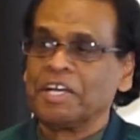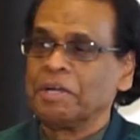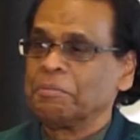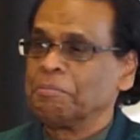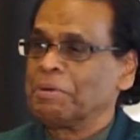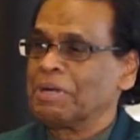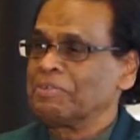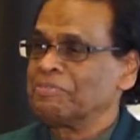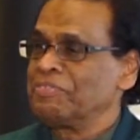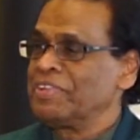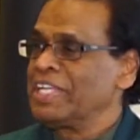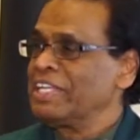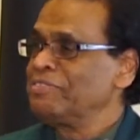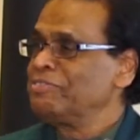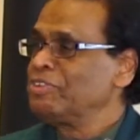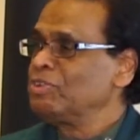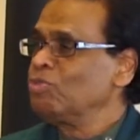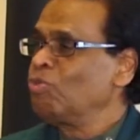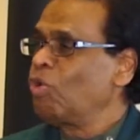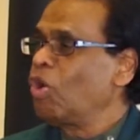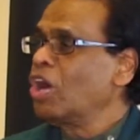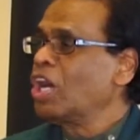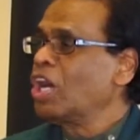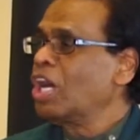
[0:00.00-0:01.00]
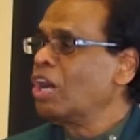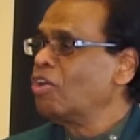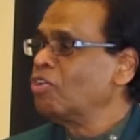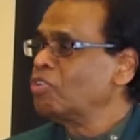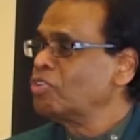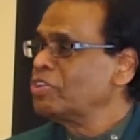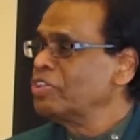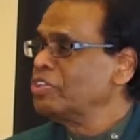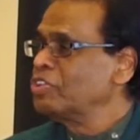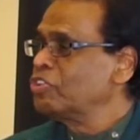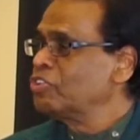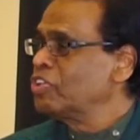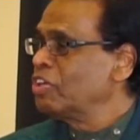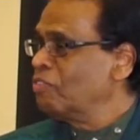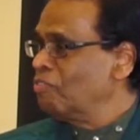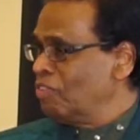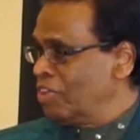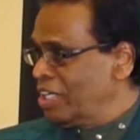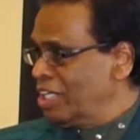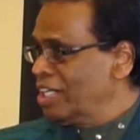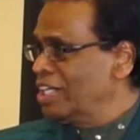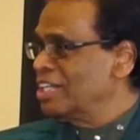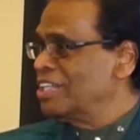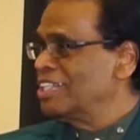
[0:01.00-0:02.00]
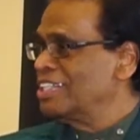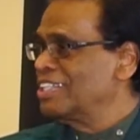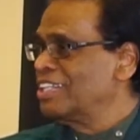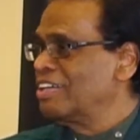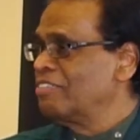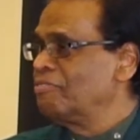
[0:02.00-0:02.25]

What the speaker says: But when you walk out into the world